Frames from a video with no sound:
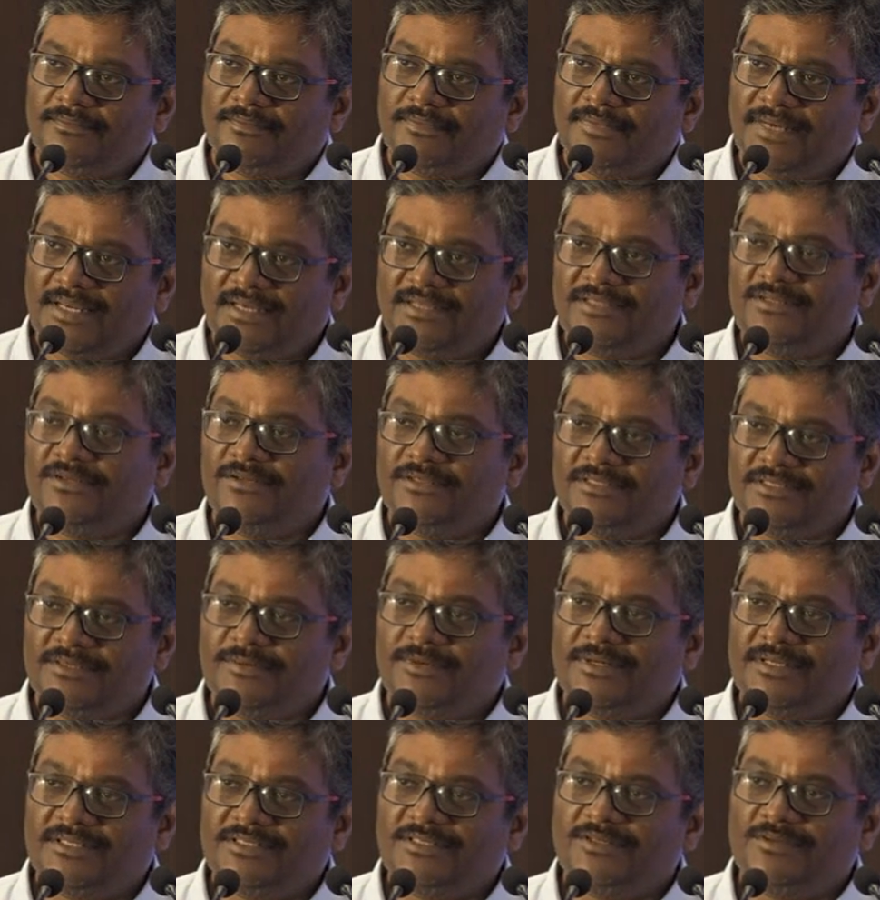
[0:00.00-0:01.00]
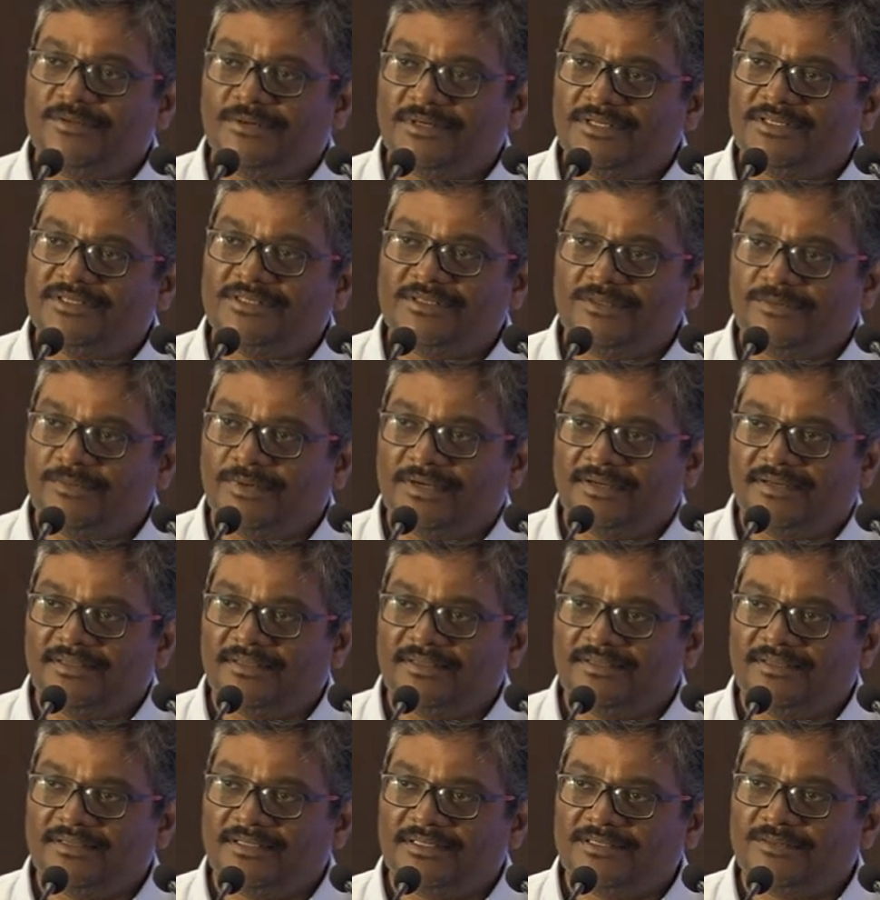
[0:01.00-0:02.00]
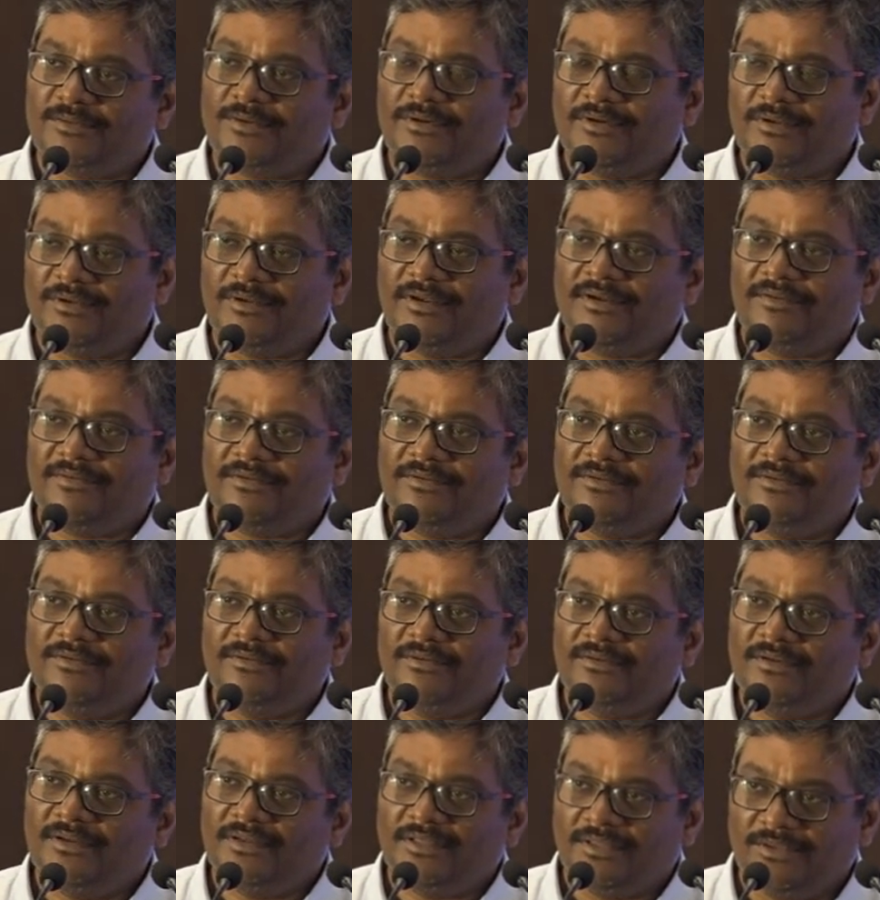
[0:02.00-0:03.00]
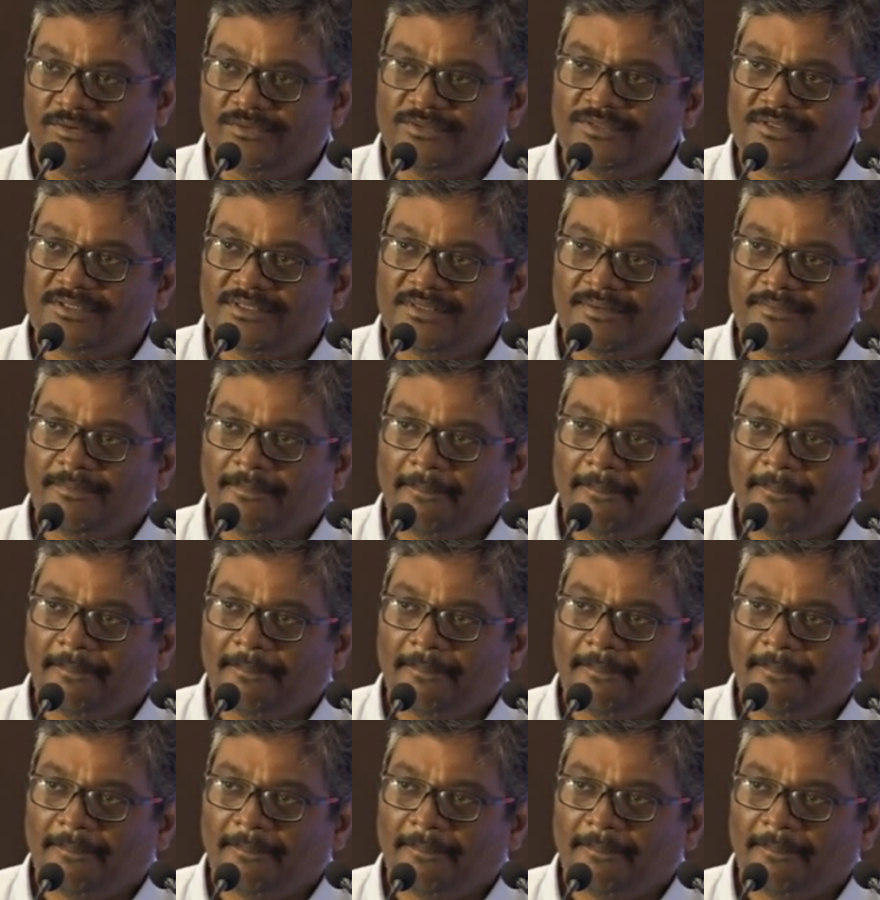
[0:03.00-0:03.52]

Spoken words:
Ratio is 1:1:1. That's what you have to use.